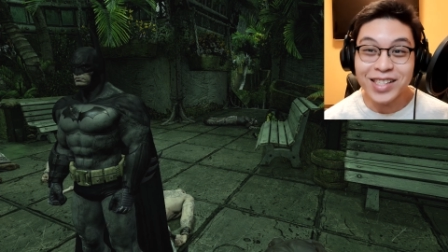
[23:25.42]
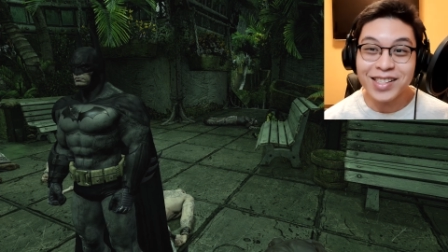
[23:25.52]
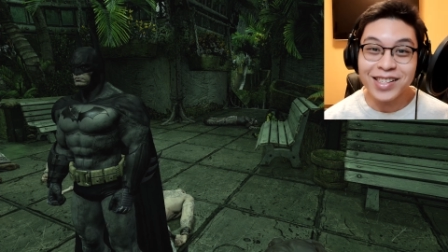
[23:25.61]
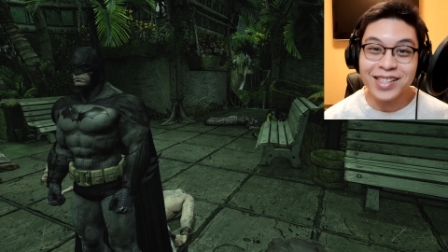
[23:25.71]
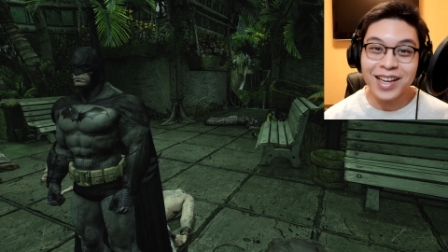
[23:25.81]

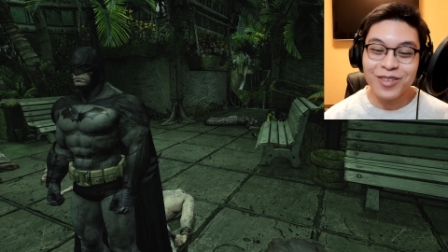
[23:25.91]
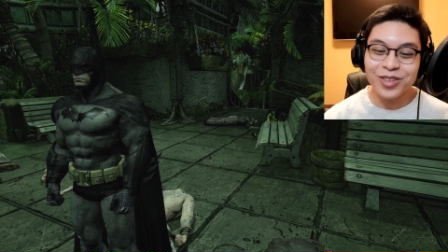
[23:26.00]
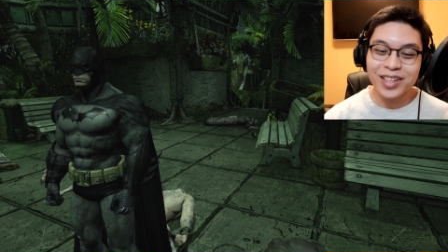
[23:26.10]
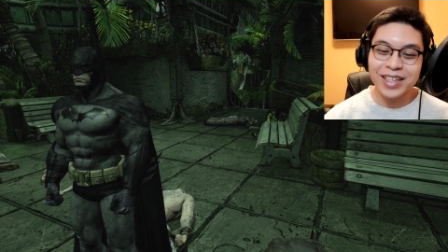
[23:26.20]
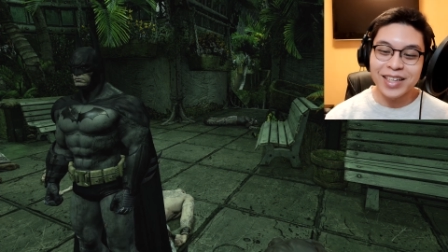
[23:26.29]
racist that I
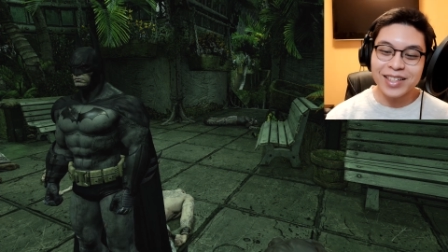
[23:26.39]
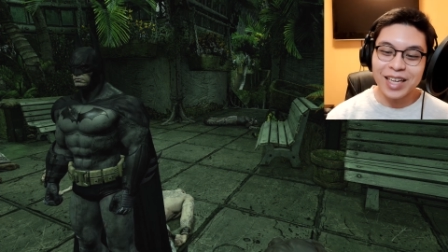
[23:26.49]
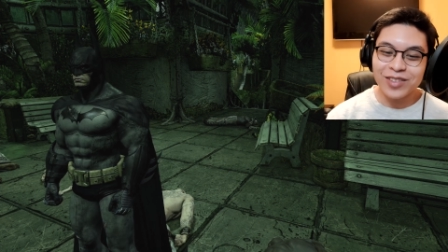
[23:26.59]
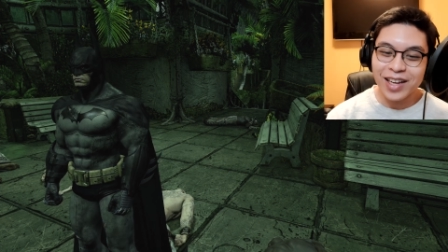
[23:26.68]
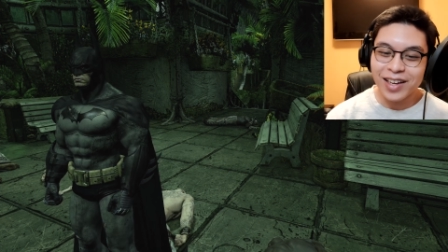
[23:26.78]
freaking
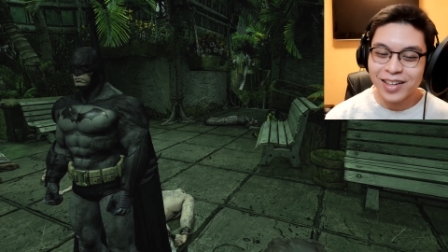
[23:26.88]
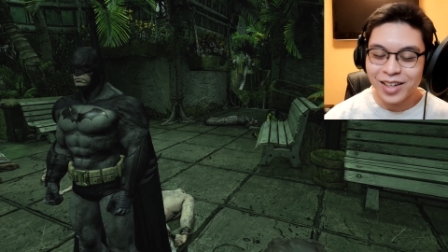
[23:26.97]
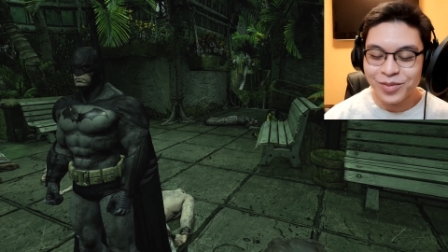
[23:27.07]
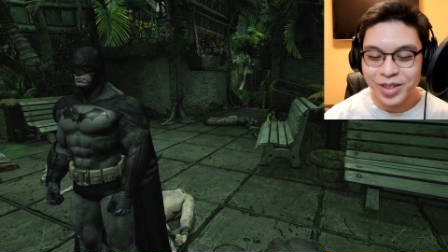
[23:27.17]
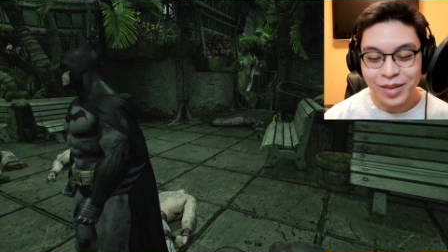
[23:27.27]
nicknamed that?
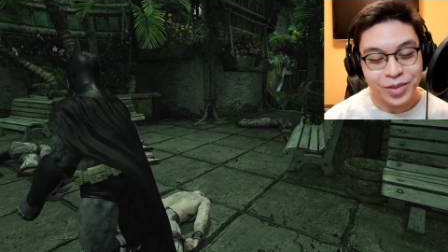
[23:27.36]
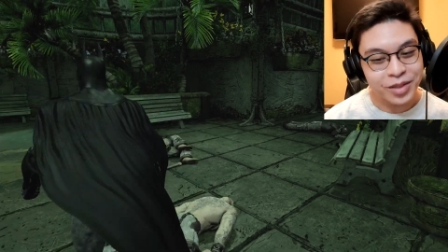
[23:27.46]
I